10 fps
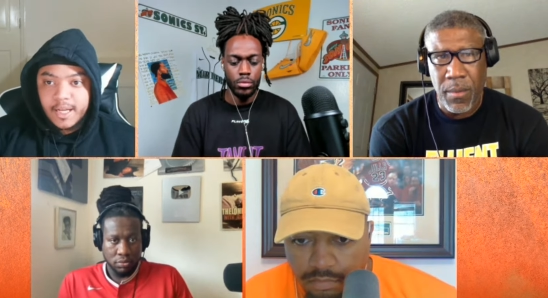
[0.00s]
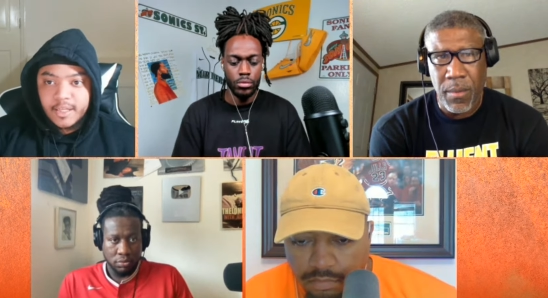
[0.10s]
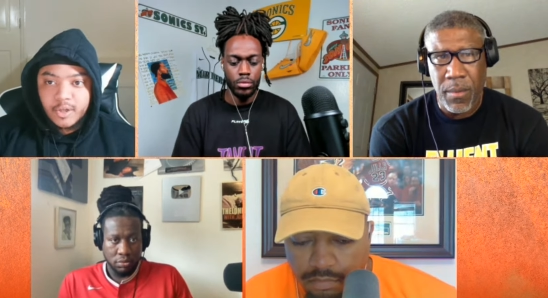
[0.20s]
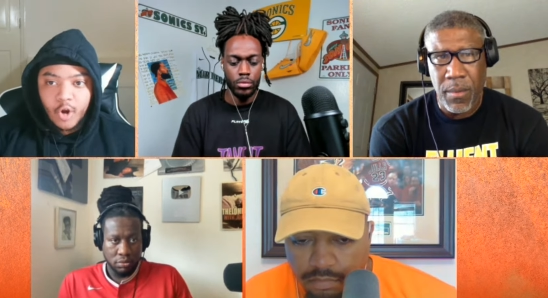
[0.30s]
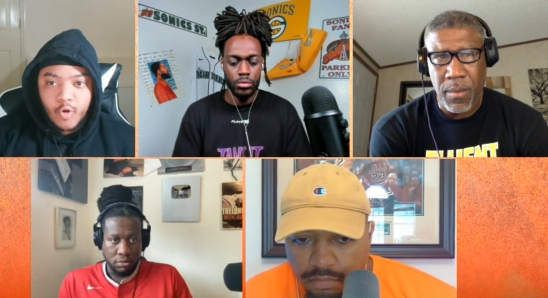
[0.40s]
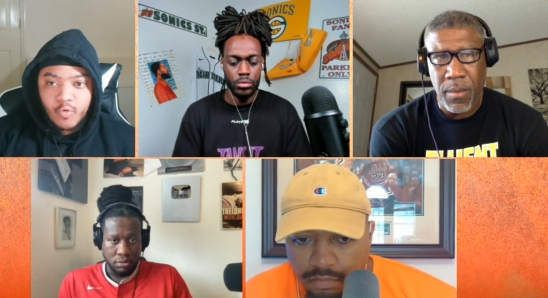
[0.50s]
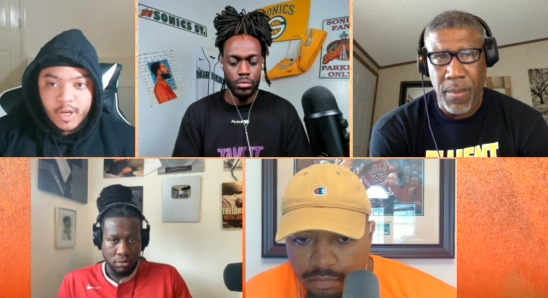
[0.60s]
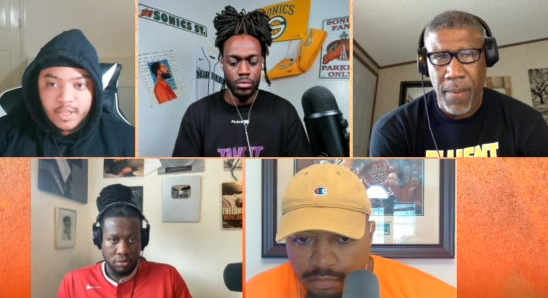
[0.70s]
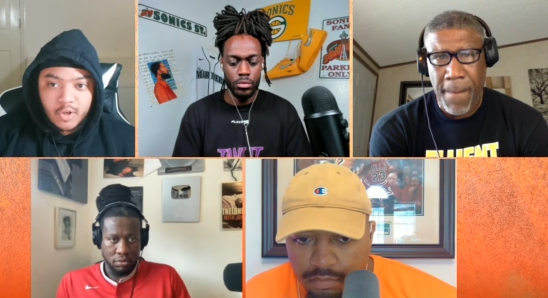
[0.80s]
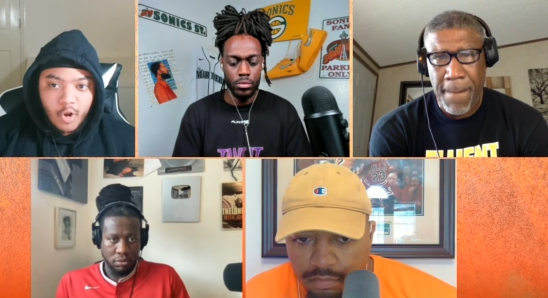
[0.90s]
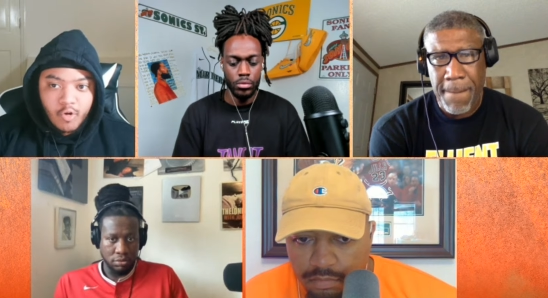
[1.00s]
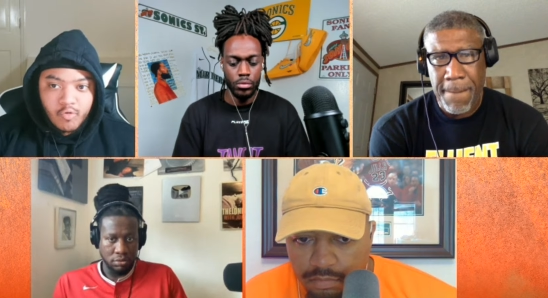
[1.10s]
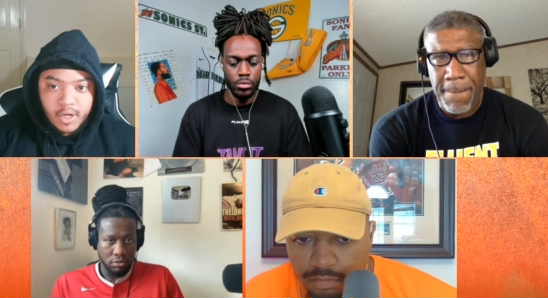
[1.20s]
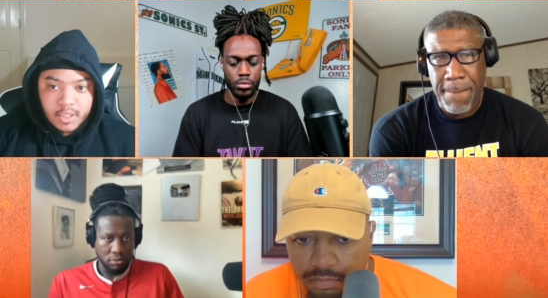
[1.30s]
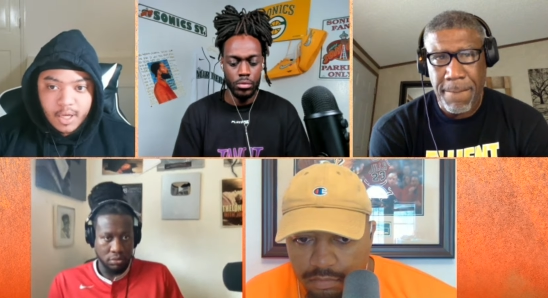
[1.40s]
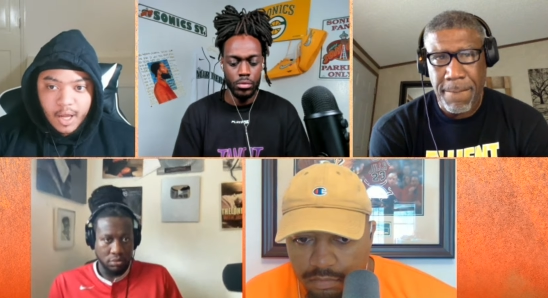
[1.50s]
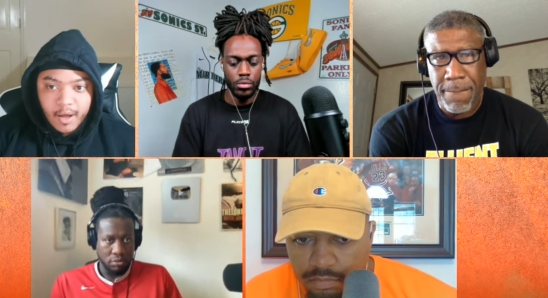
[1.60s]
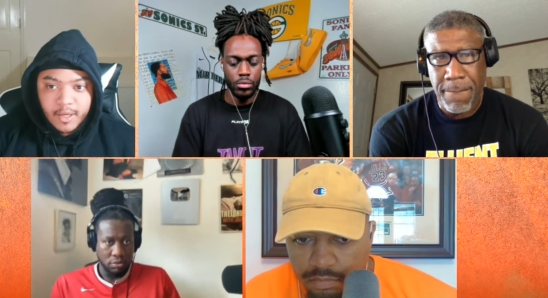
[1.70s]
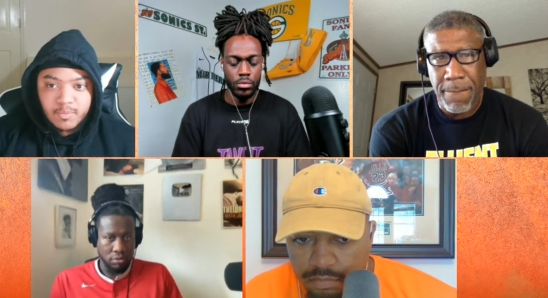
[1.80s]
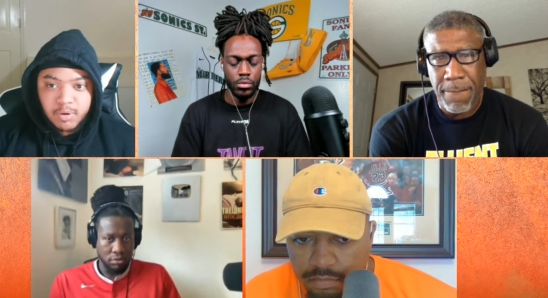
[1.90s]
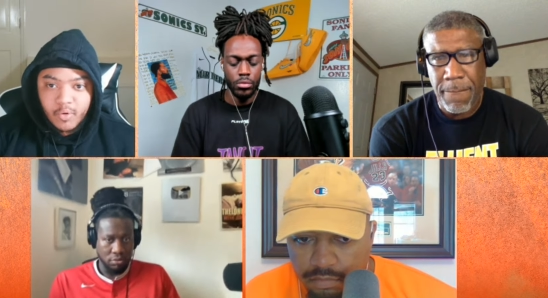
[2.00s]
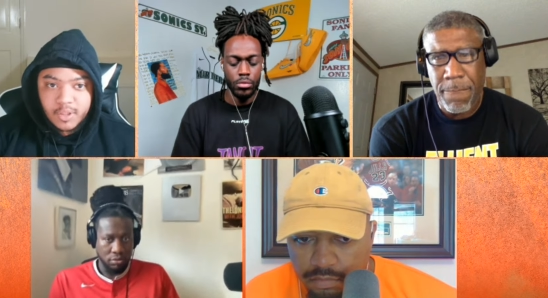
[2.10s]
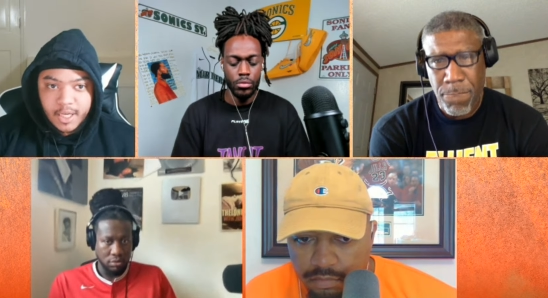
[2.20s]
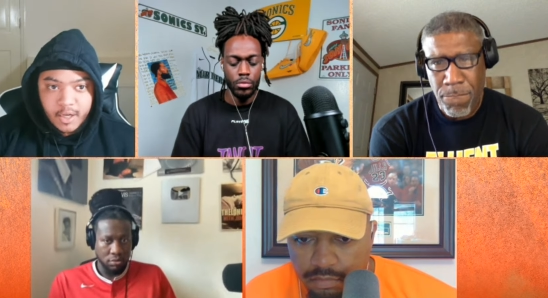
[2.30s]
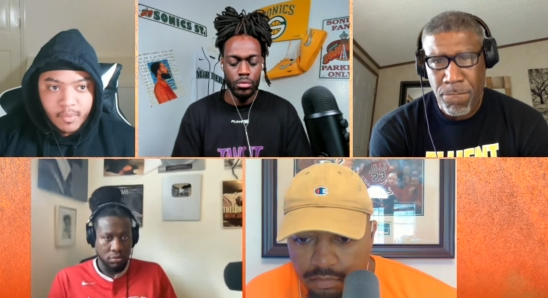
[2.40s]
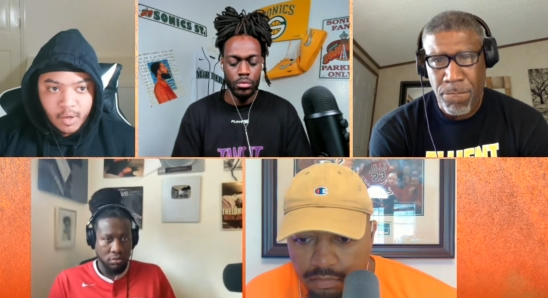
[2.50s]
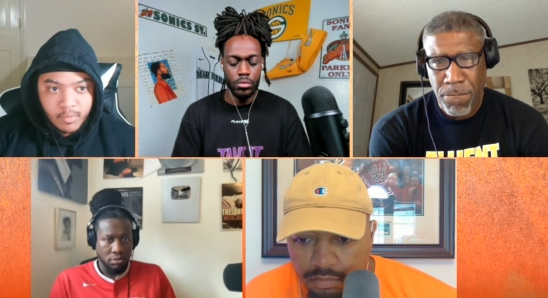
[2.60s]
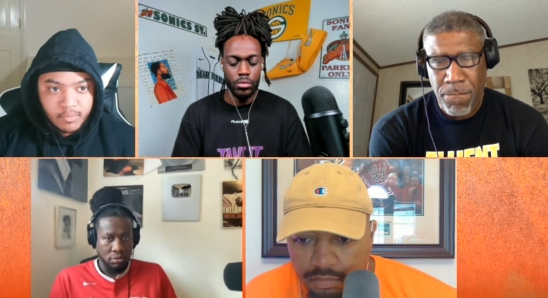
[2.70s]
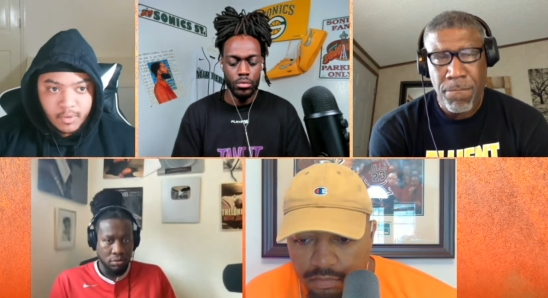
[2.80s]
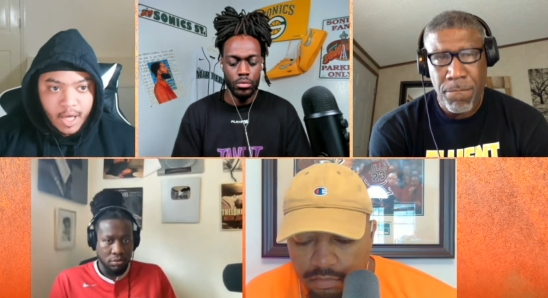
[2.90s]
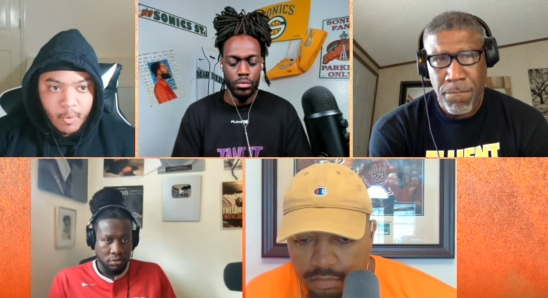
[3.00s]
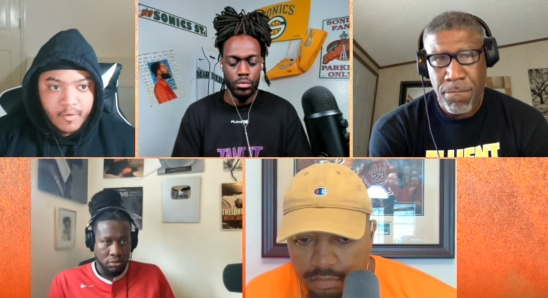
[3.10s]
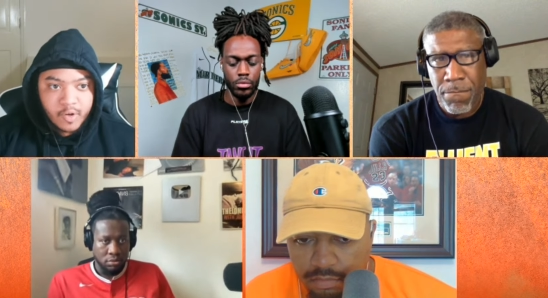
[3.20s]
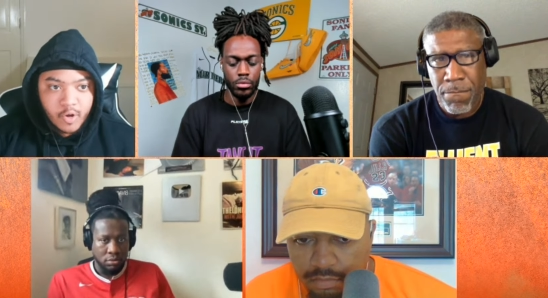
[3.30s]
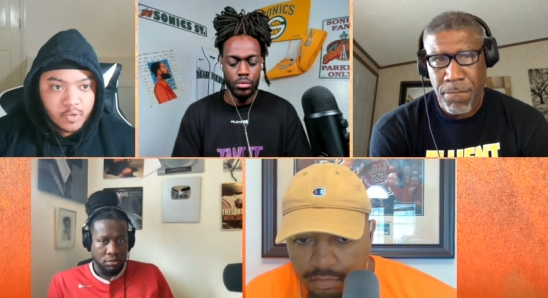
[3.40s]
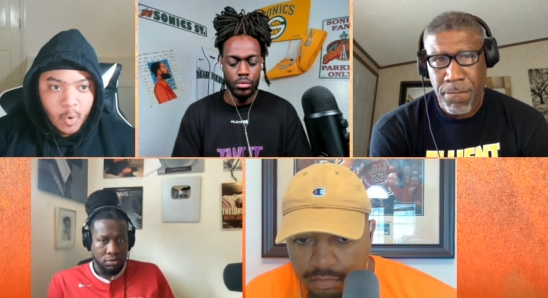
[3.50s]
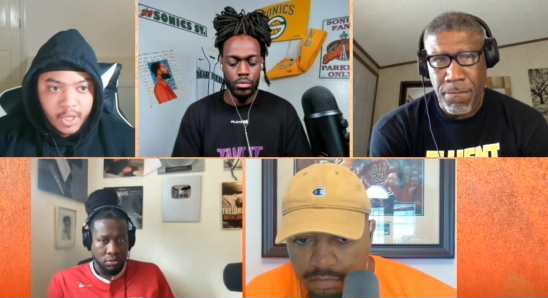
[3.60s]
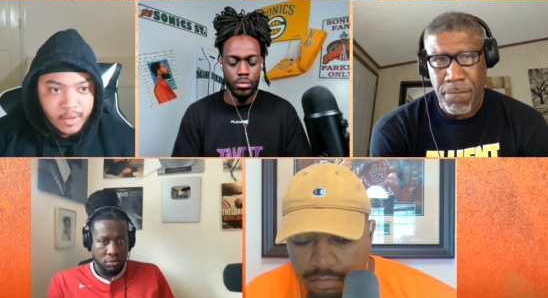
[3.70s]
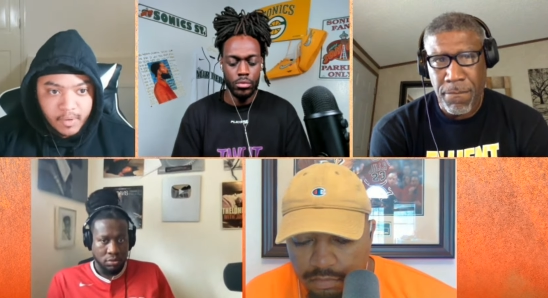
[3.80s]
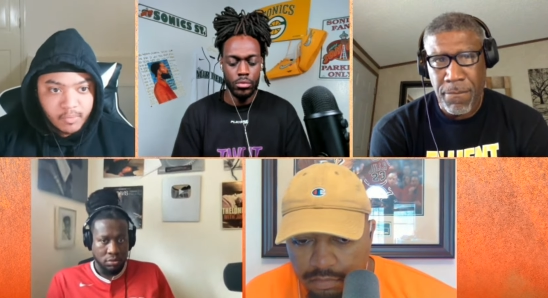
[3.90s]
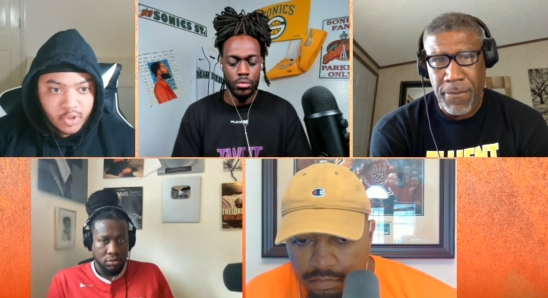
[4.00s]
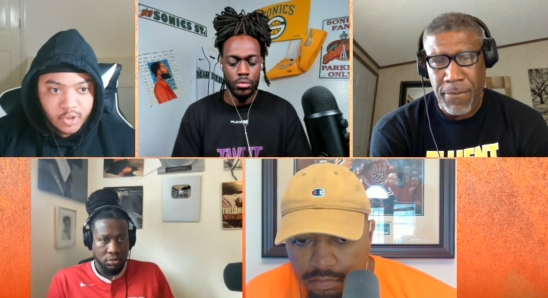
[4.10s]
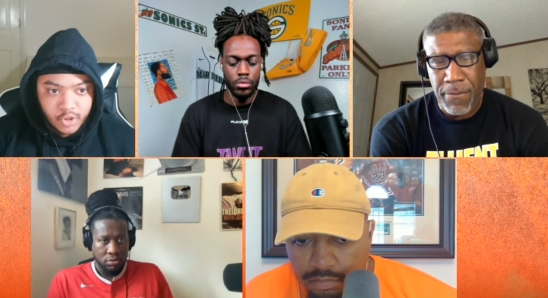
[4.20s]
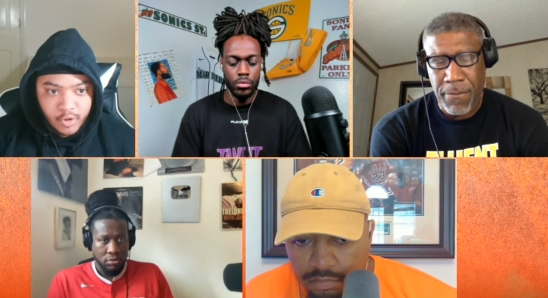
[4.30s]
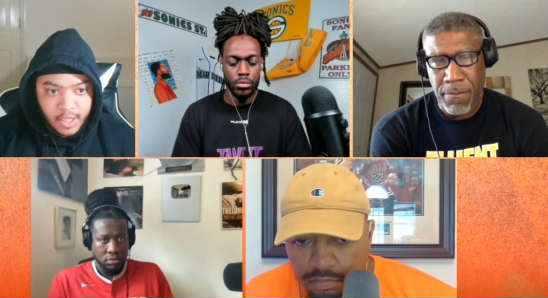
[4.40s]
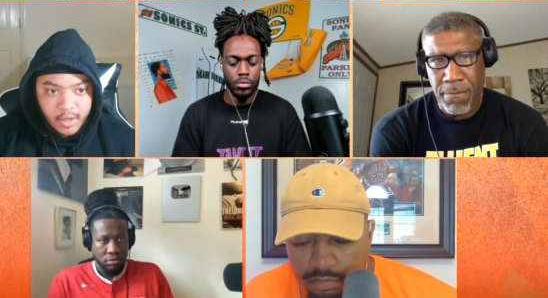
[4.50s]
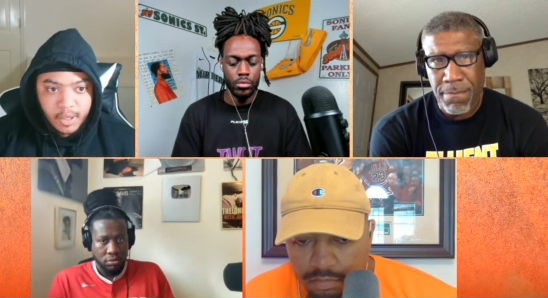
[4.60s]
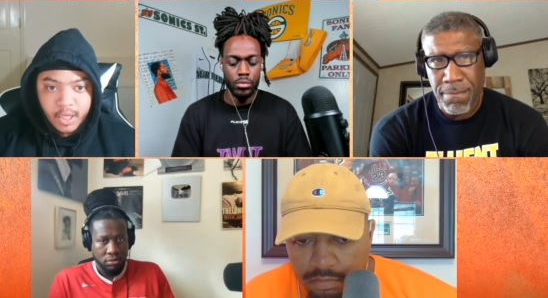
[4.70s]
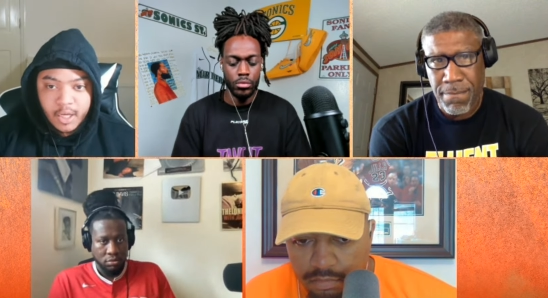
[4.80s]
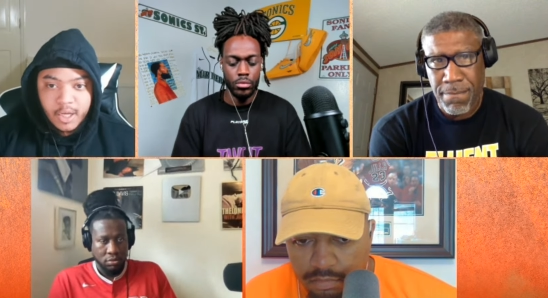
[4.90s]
Speaker 1: it's low. It's low risk. High, he's probably going to take a minimum, like wherever he goes, one year minimum, just to show that he can play.